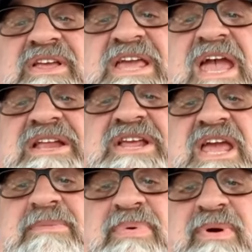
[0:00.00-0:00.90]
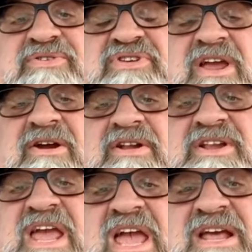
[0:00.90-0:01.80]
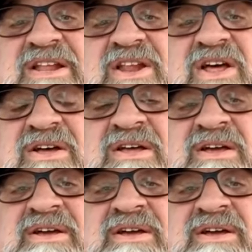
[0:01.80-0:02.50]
gatekeepers here in Canada